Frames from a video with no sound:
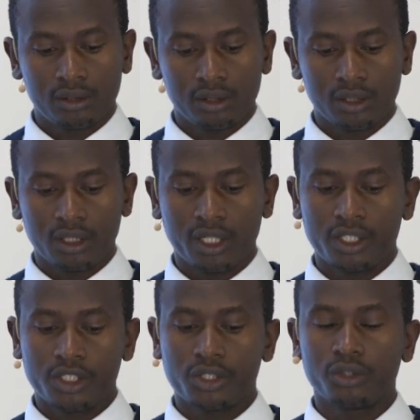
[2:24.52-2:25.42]
in
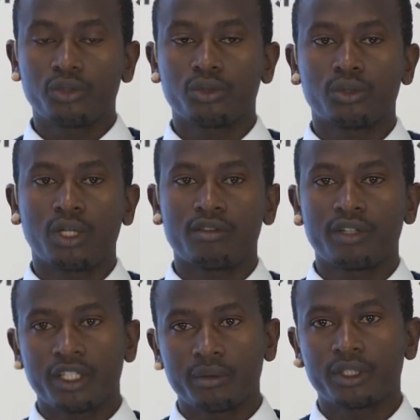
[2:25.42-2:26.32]
addition to
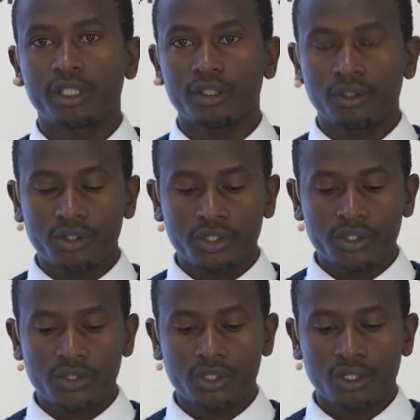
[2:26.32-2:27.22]
available
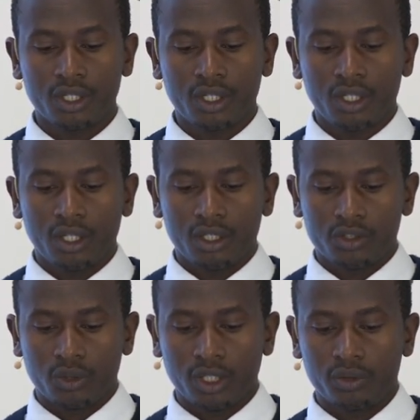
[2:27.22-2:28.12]
technologies,
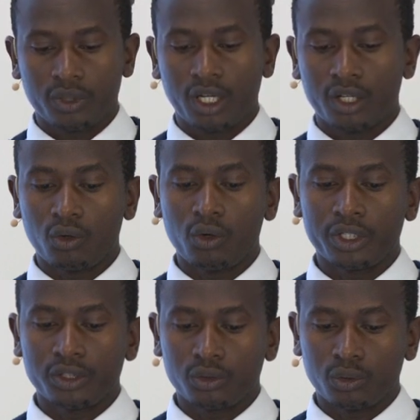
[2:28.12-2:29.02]
so that we can go
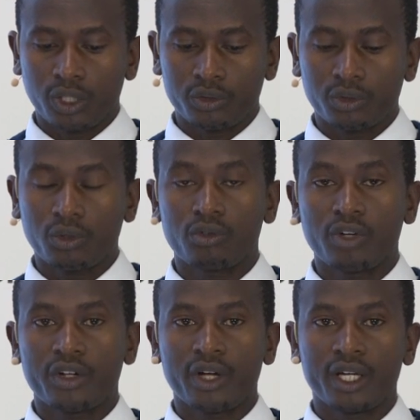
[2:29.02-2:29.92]
into what we call
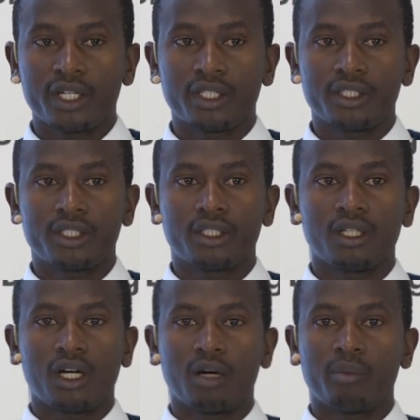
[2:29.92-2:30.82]
value-added
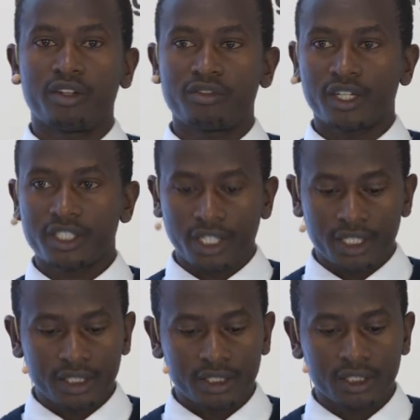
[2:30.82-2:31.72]

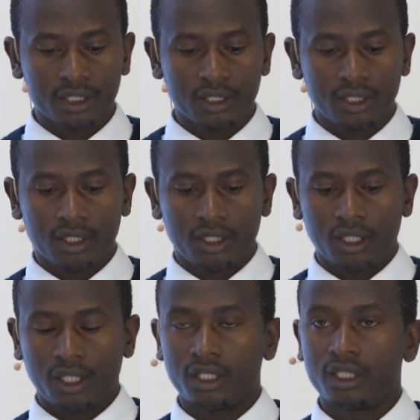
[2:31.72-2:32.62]
manufacturing,
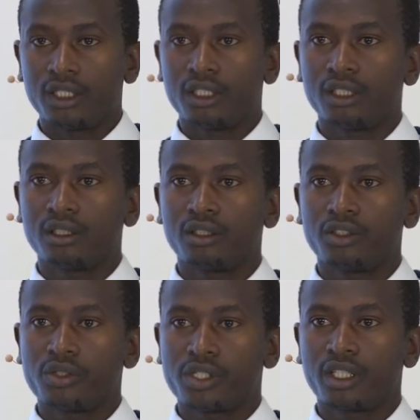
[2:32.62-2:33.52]
and
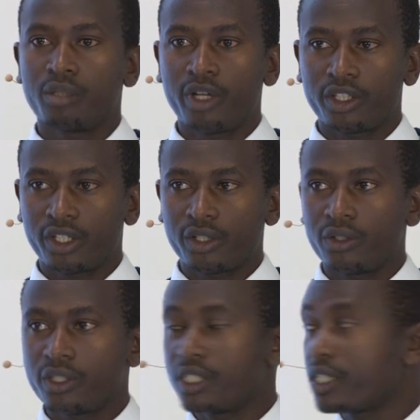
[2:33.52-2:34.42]
using the
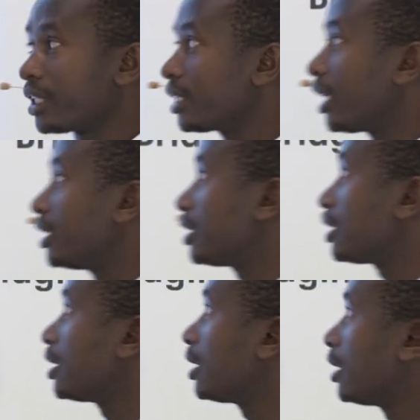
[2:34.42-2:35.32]
biotechnology sectors,